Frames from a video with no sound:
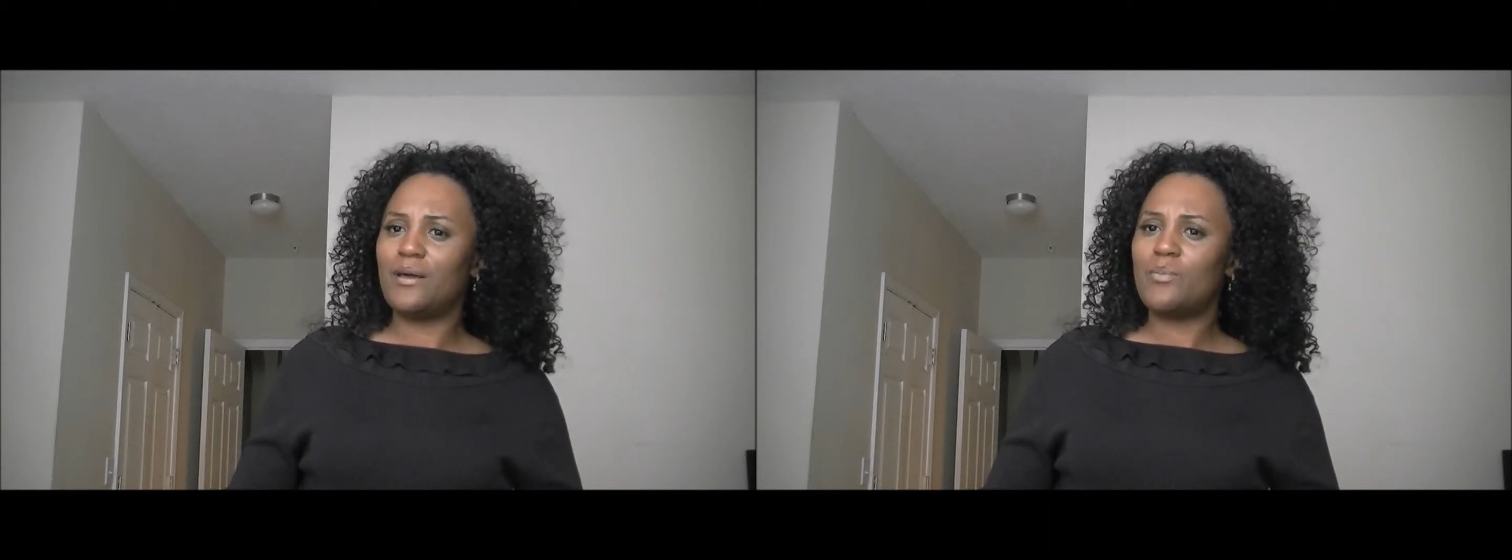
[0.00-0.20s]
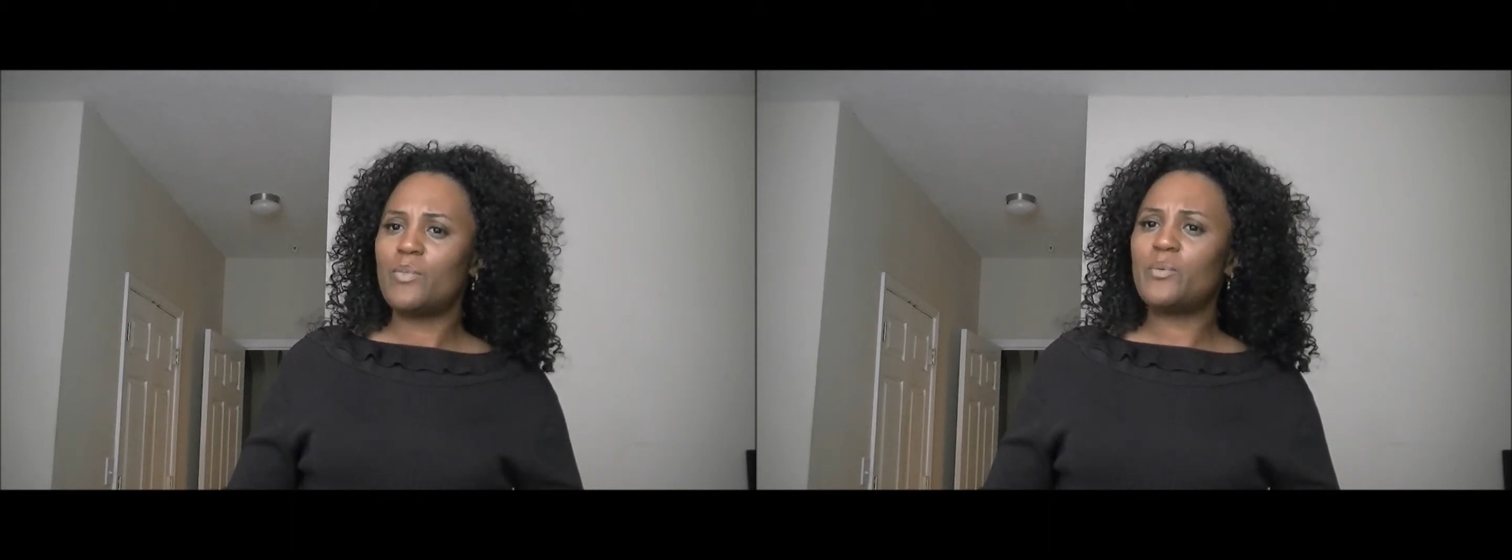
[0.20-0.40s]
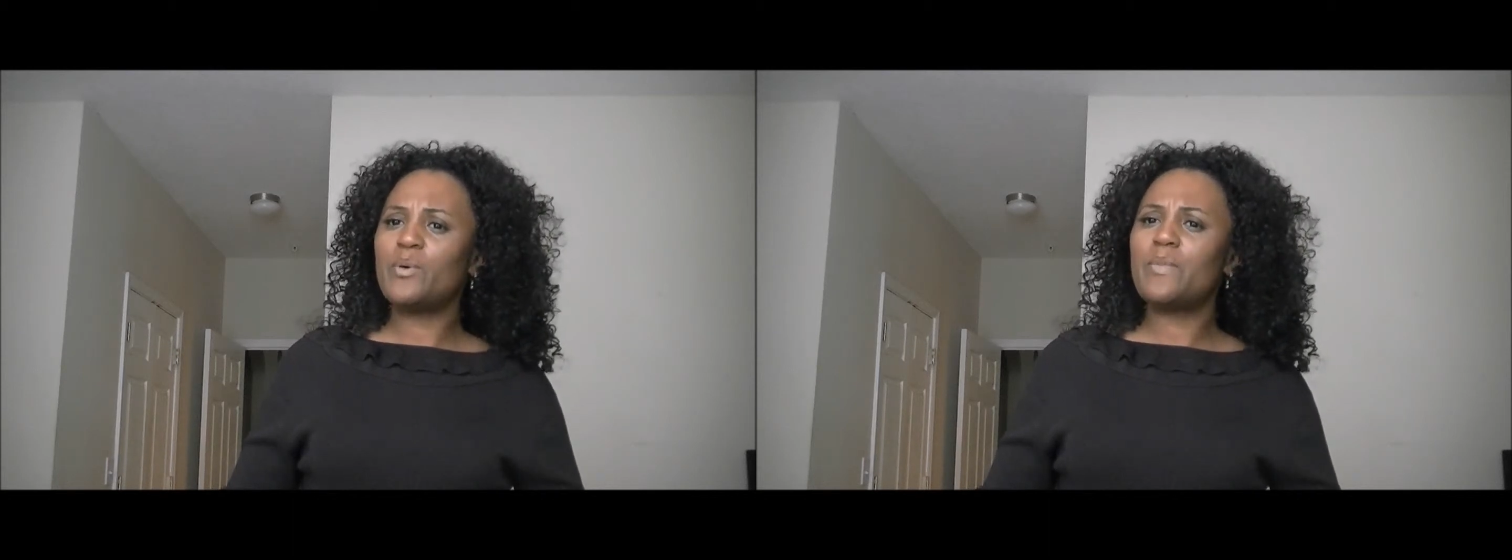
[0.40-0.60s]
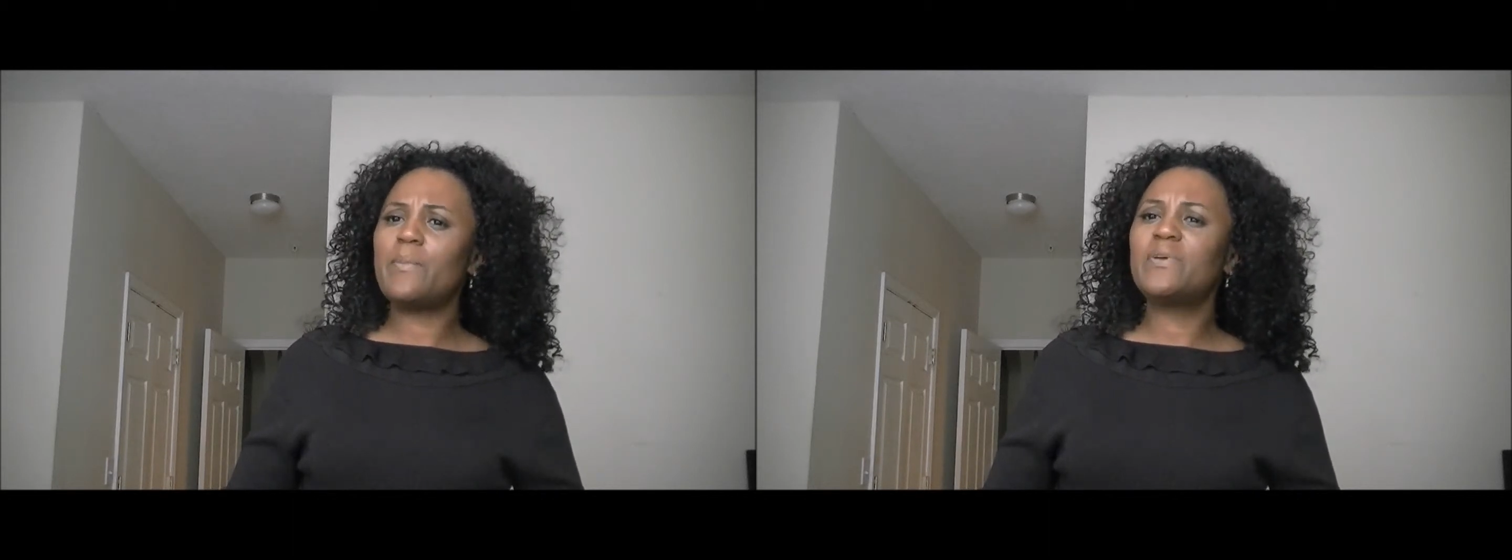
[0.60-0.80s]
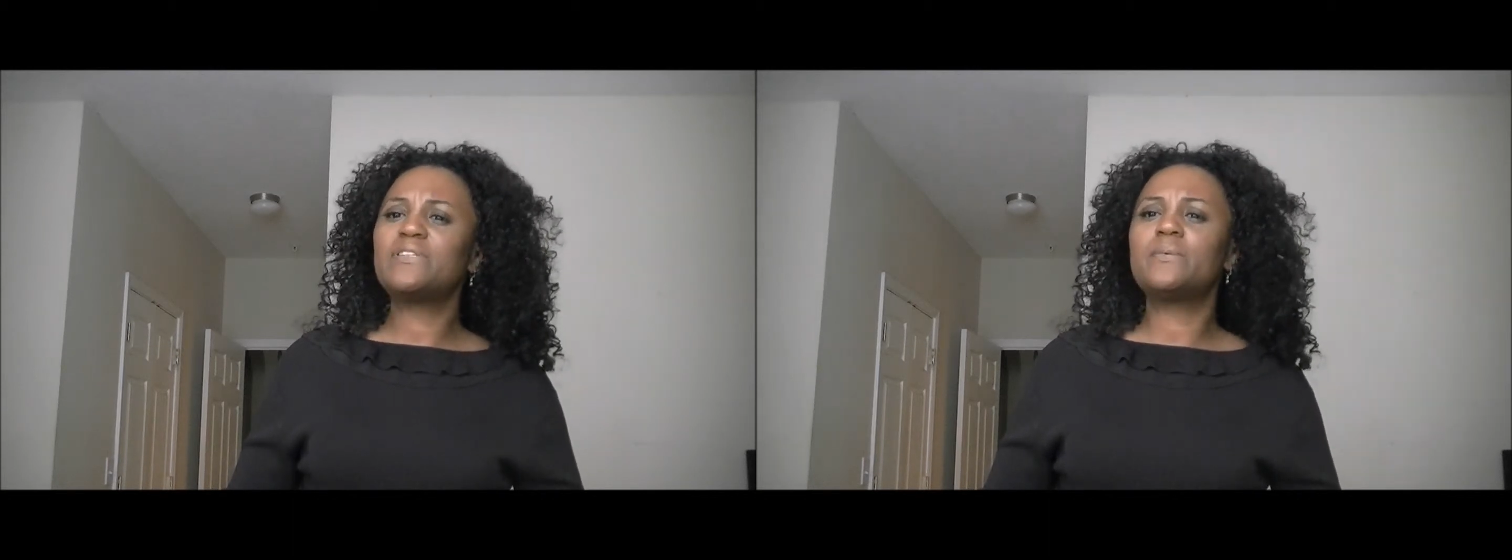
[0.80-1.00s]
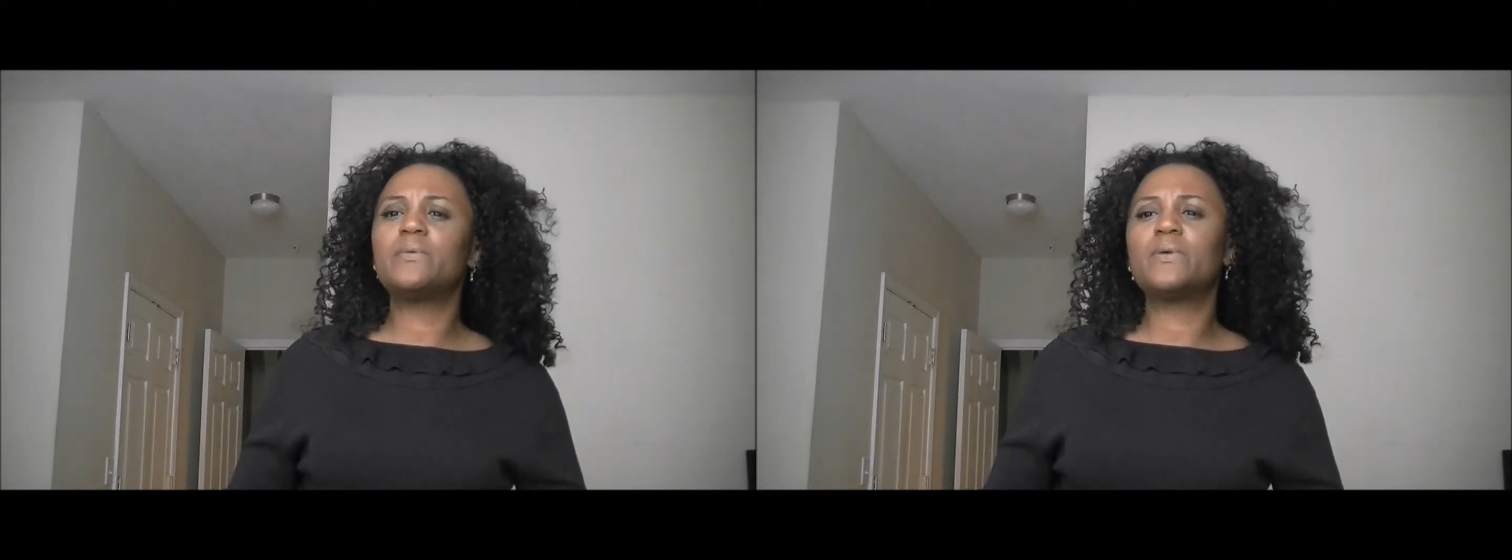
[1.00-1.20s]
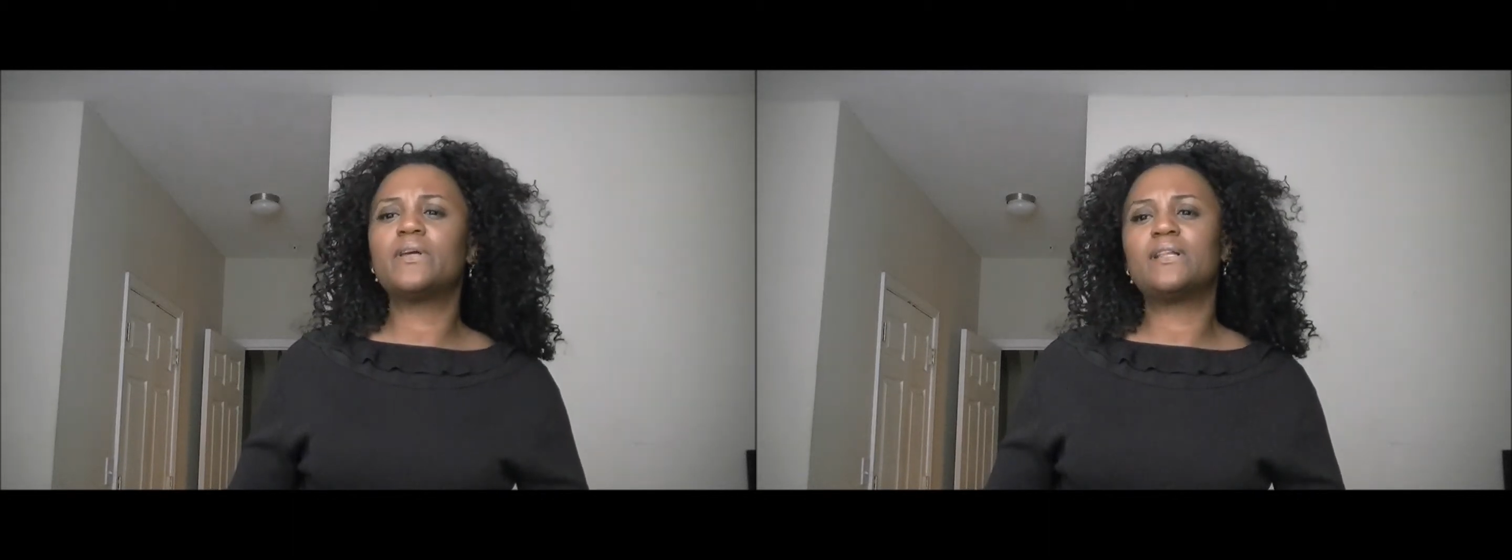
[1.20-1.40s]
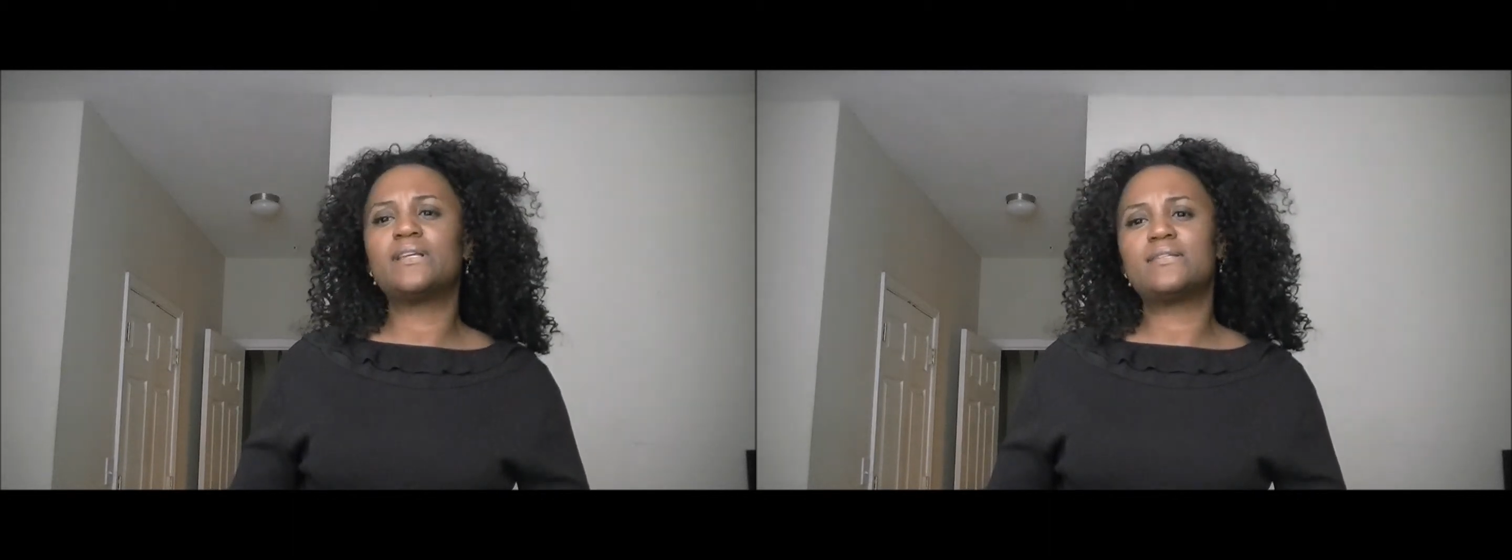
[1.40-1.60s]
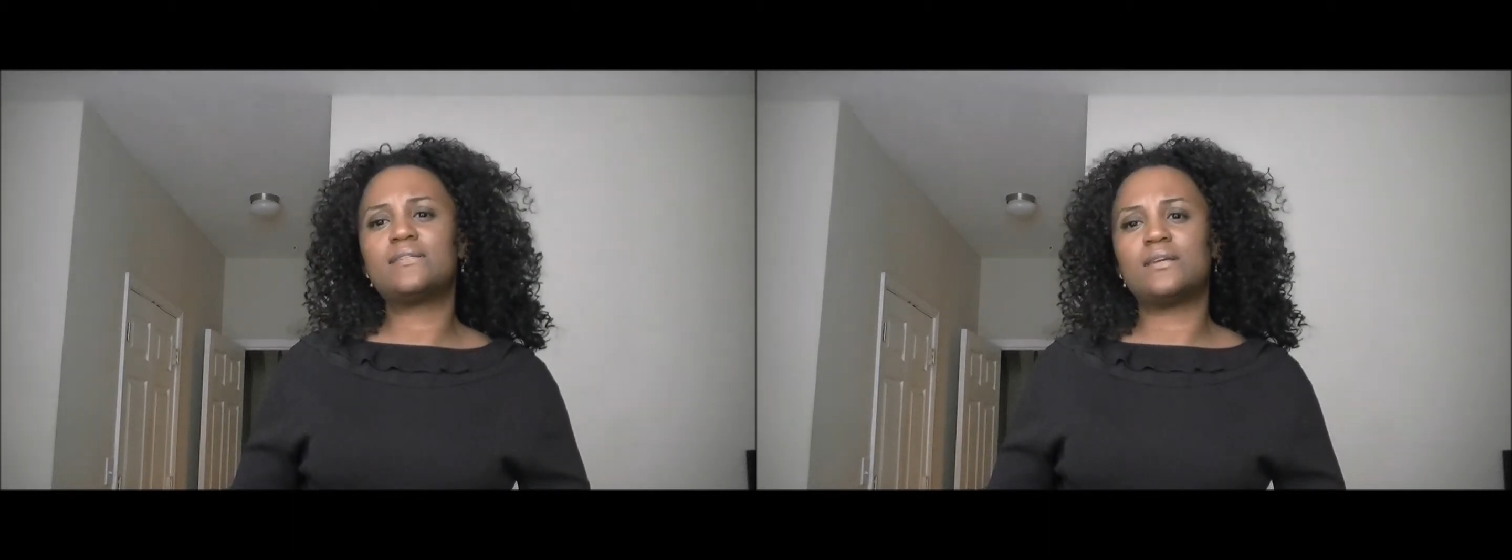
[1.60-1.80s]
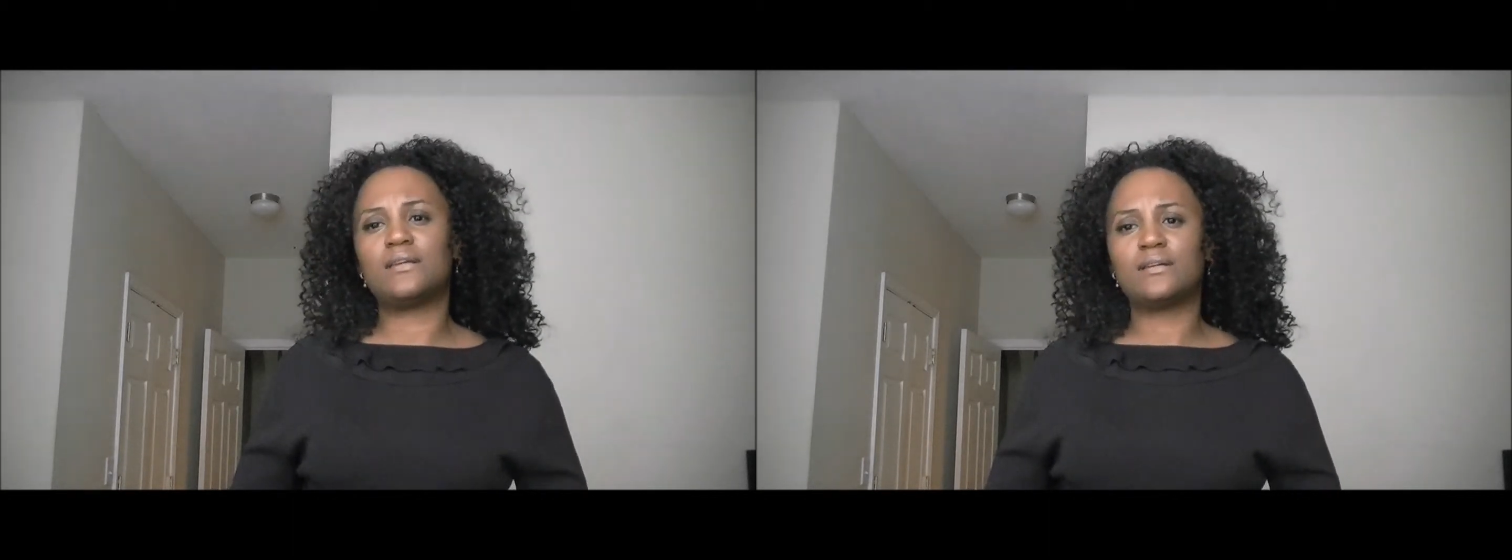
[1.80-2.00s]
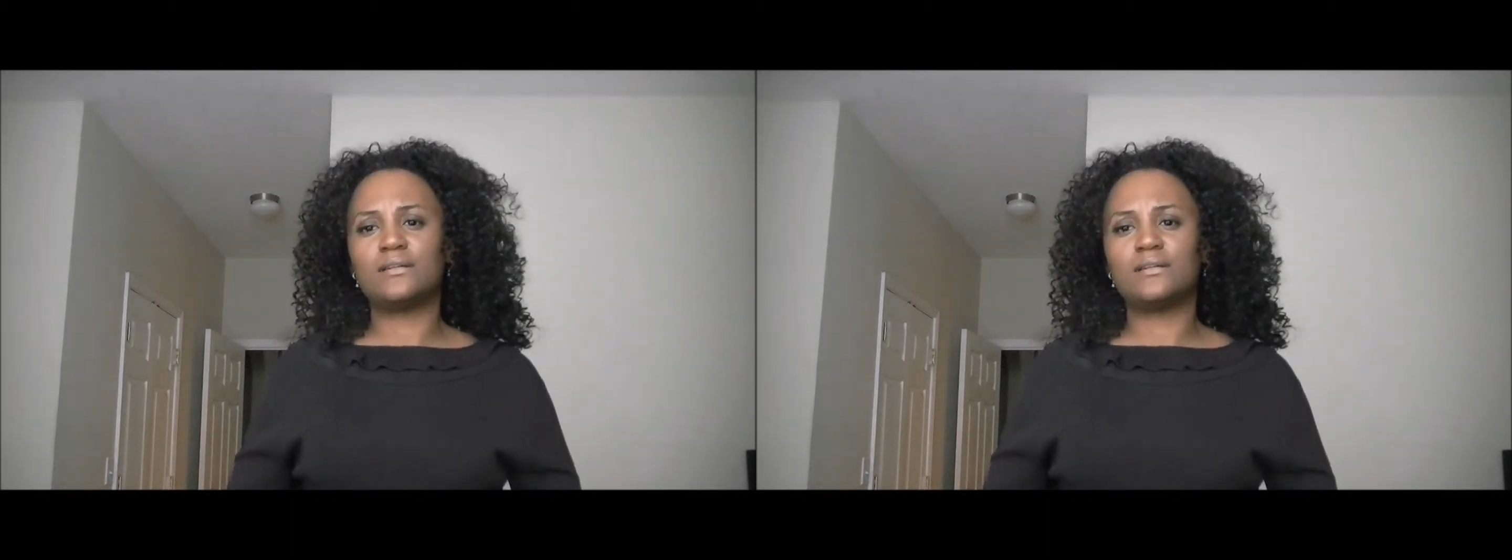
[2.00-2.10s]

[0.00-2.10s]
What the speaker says: But remember to be realistic.